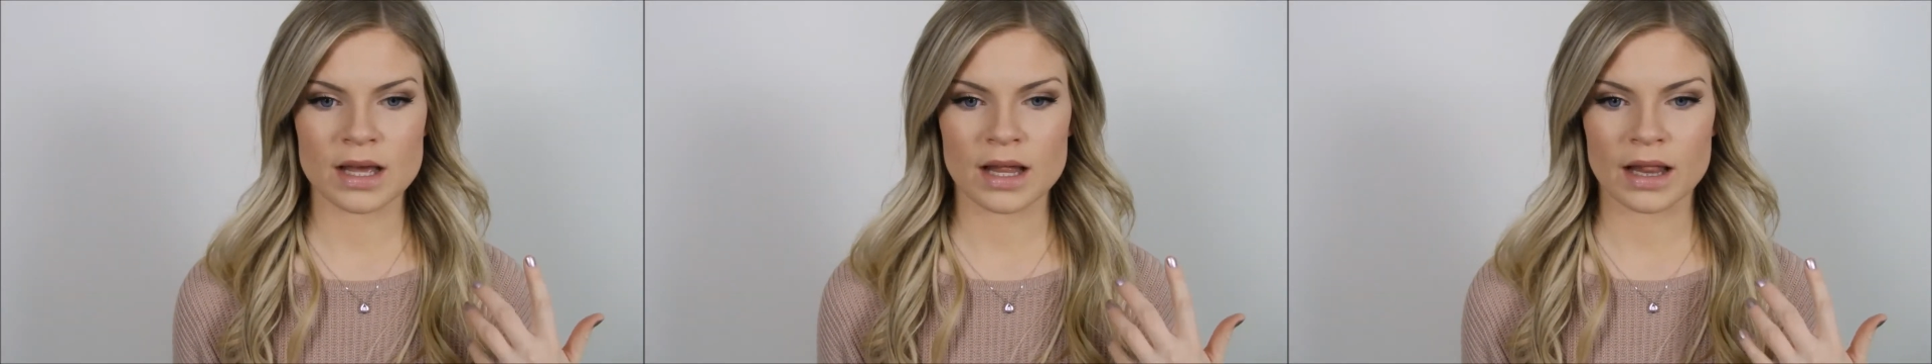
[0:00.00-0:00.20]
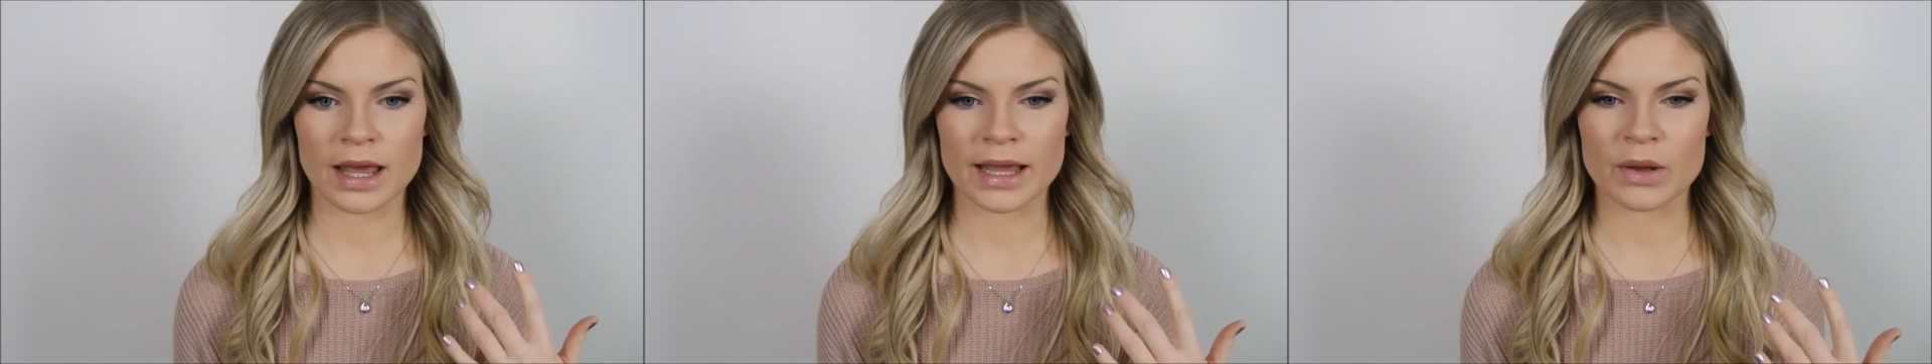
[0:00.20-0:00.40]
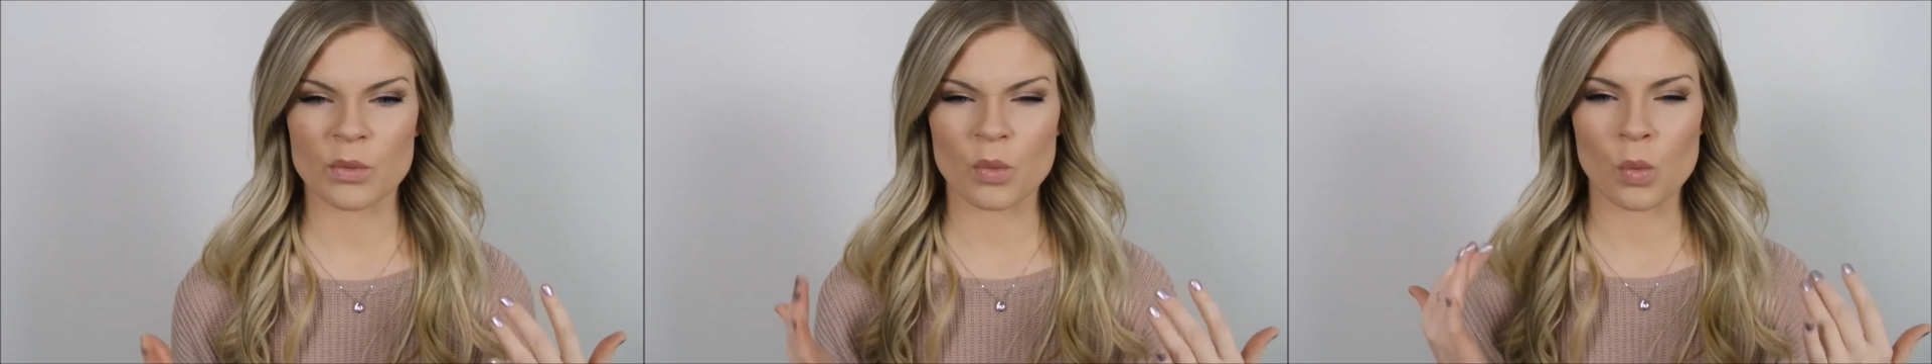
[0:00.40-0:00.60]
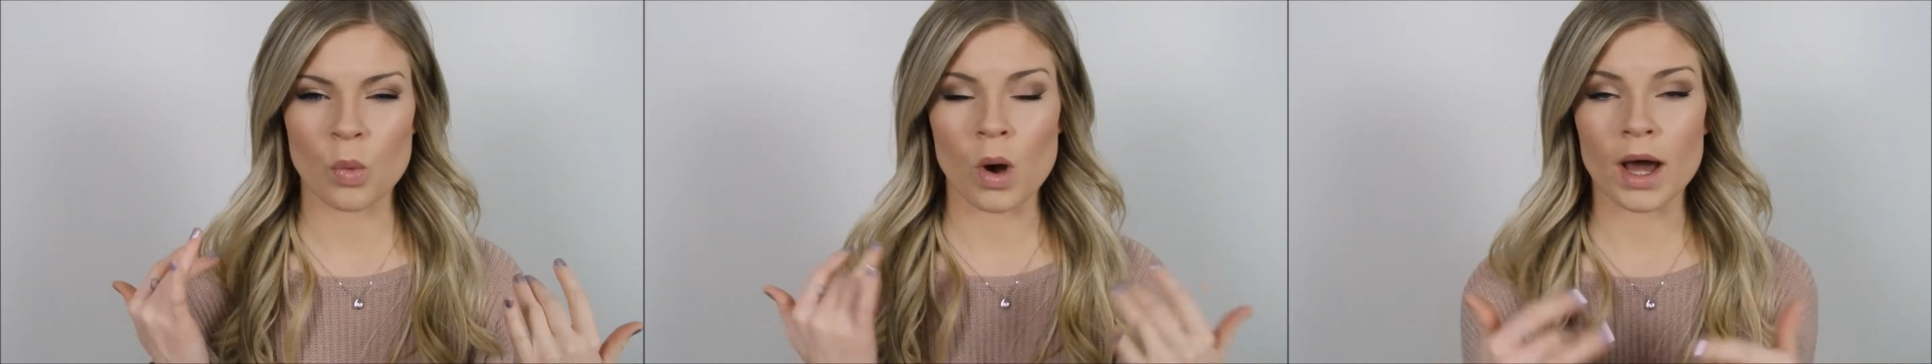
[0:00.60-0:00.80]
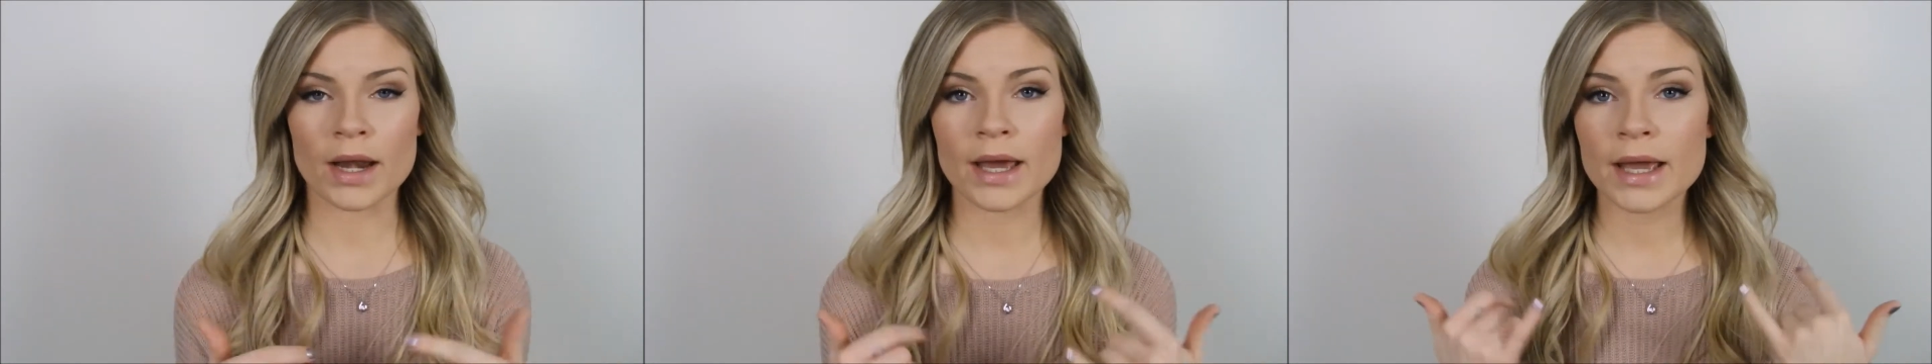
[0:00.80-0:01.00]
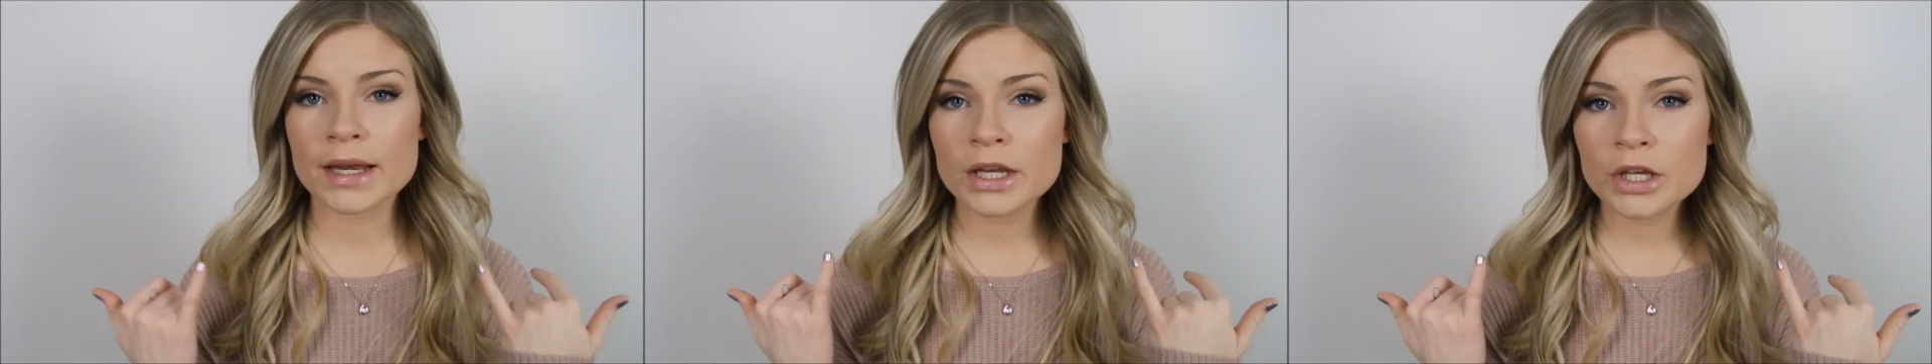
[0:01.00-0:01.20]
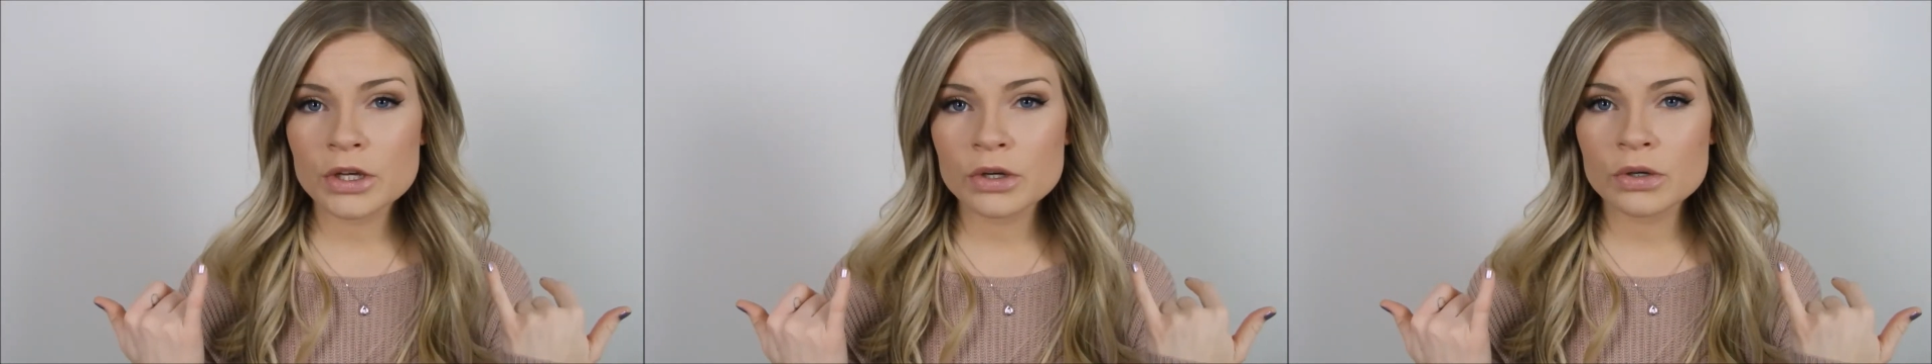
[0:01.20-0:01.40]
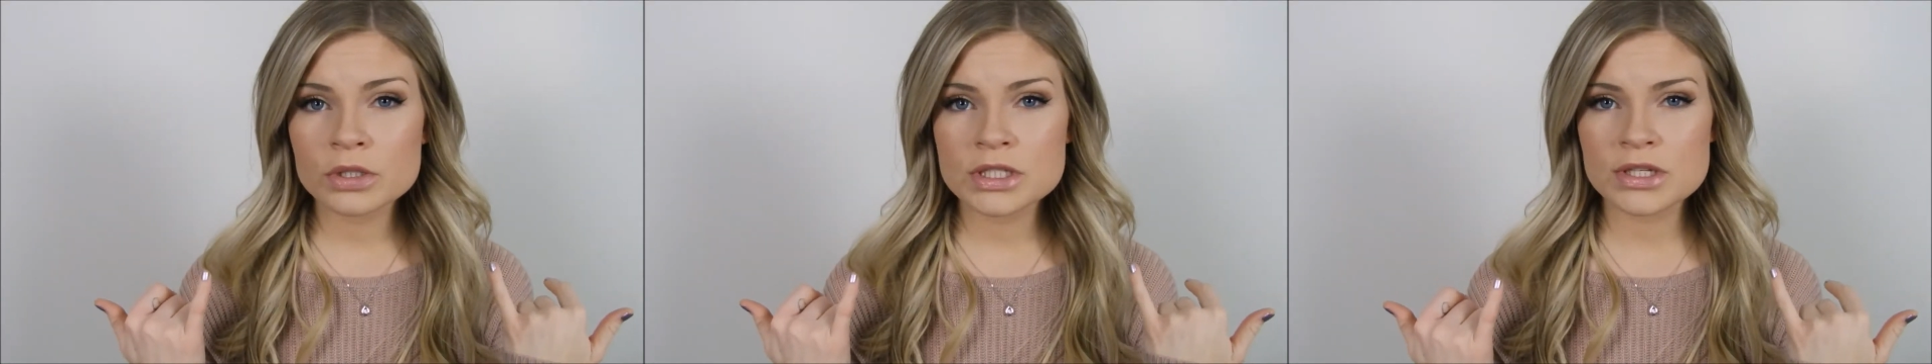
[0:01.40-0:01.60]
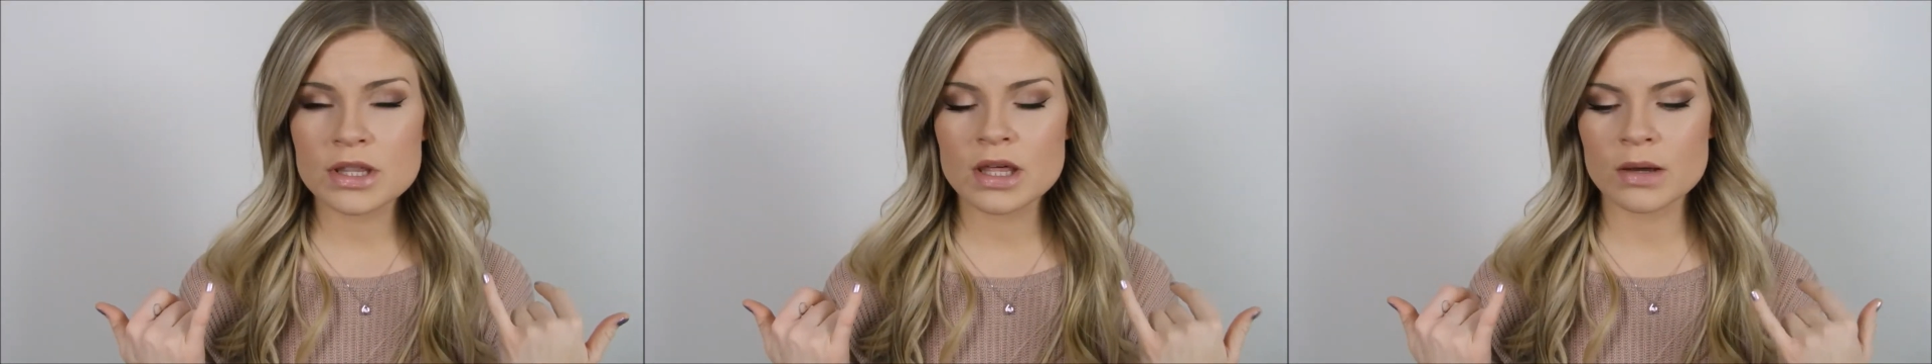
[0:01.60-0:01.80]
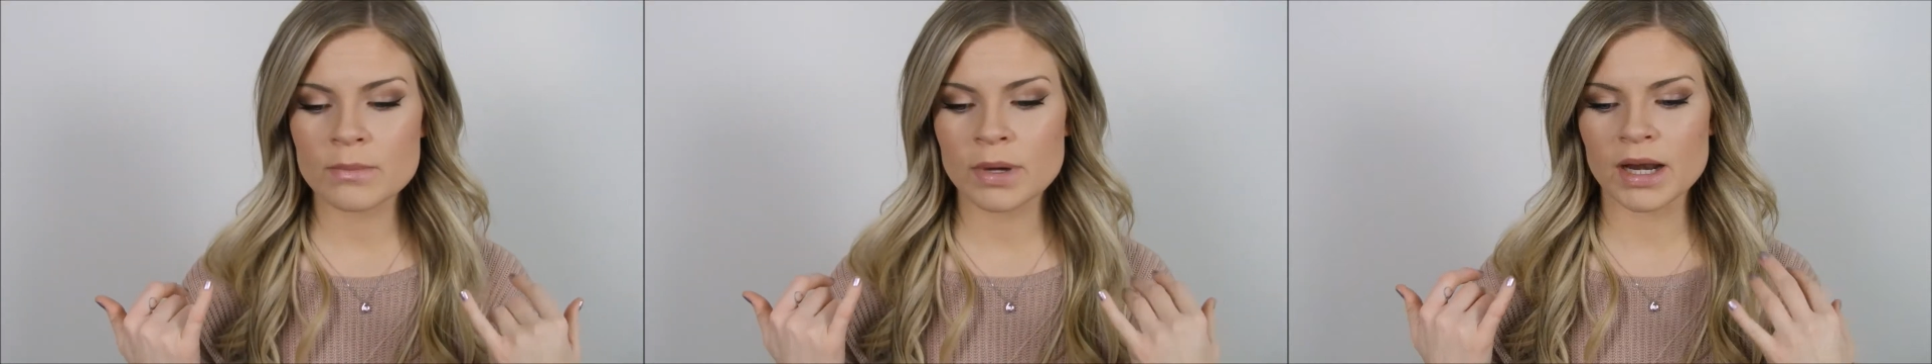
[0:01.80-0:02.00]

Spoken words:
like what I do to them,